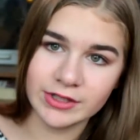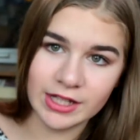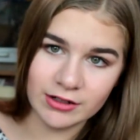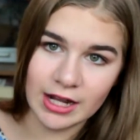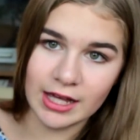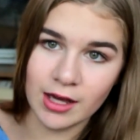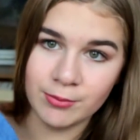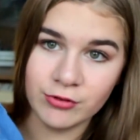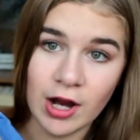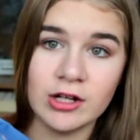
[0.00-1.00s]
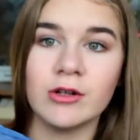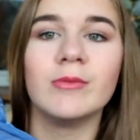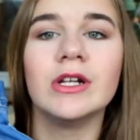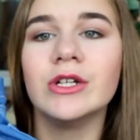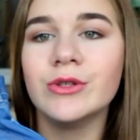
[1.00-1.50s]
They're like a brighter
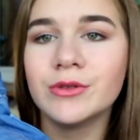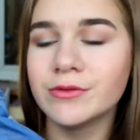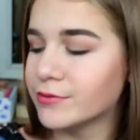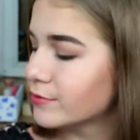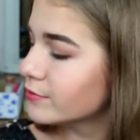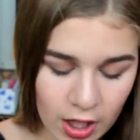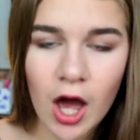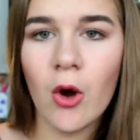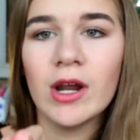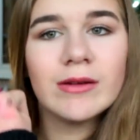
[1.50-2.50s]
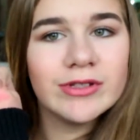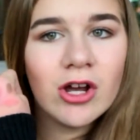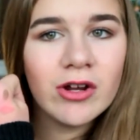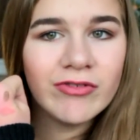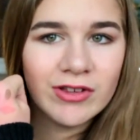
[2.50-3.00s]
blue. Oh, and I'm
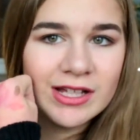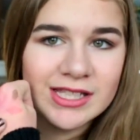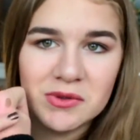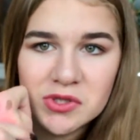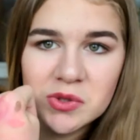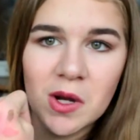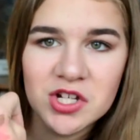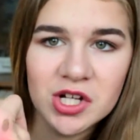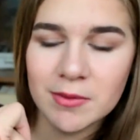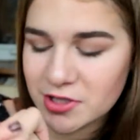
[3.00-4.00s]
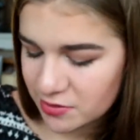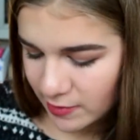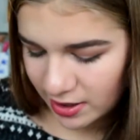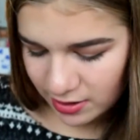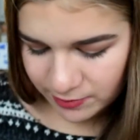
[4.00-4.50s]
sorry for this. I was swatching a bunch of
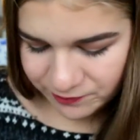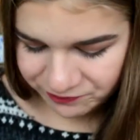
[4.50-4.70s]
makeup.